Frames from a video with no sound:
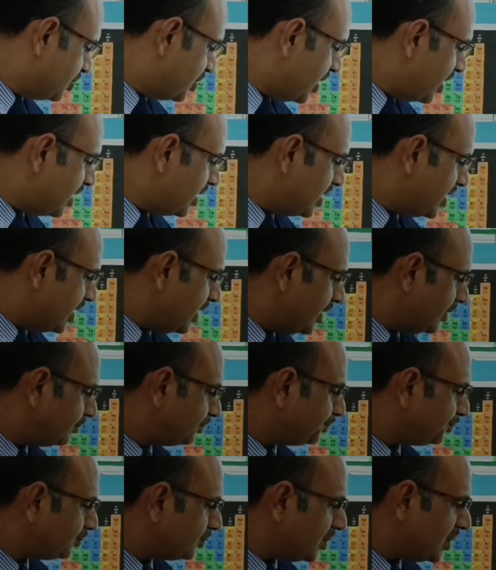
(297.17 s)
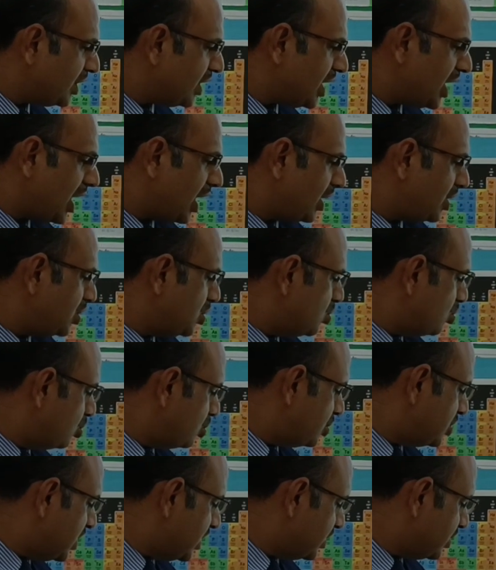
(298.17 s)
Generally, they are
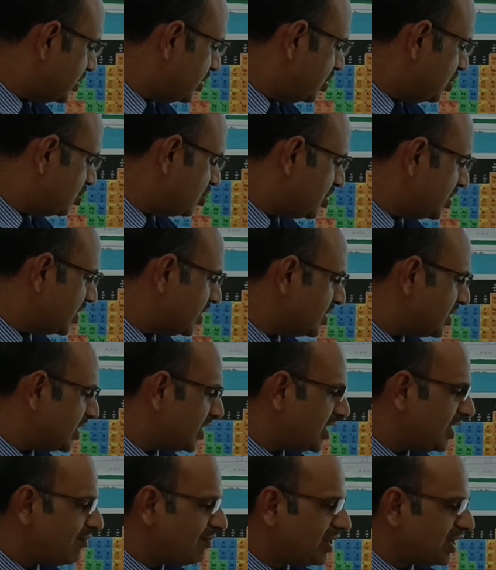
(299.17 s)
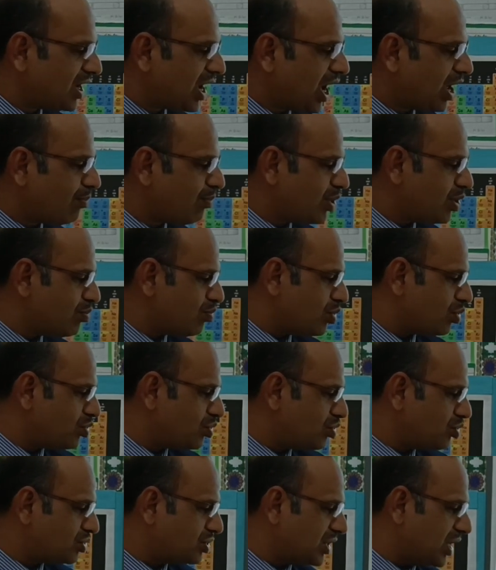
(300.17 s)
used as reducing agent. Even carbon
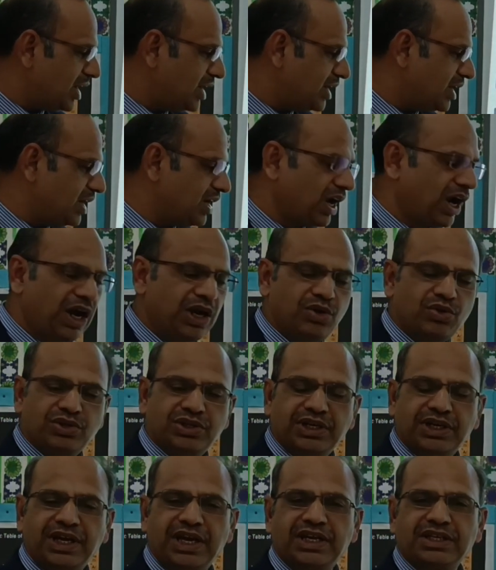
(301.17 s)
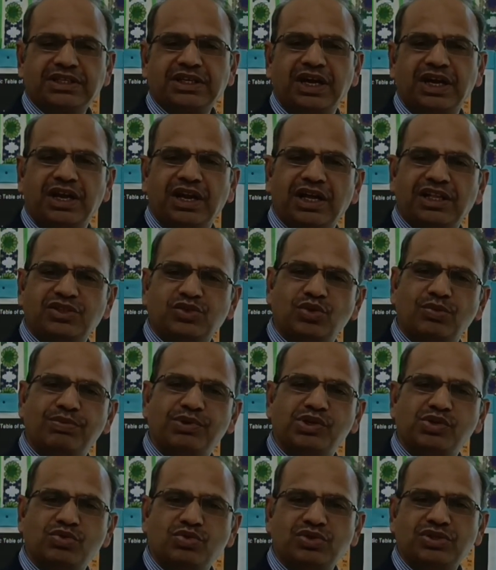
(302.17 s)
monoxide and hydrogen gas can also
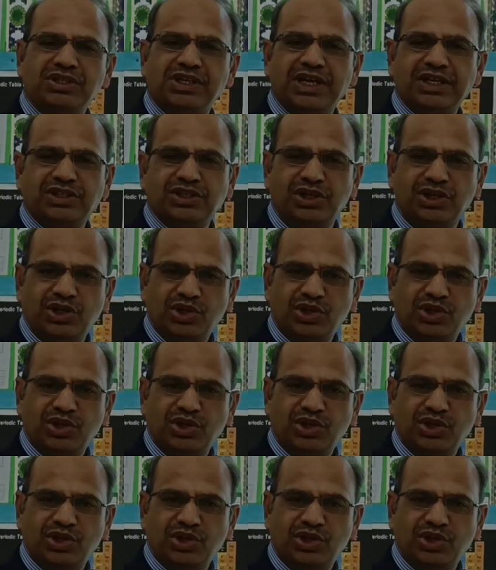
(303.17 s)
be used as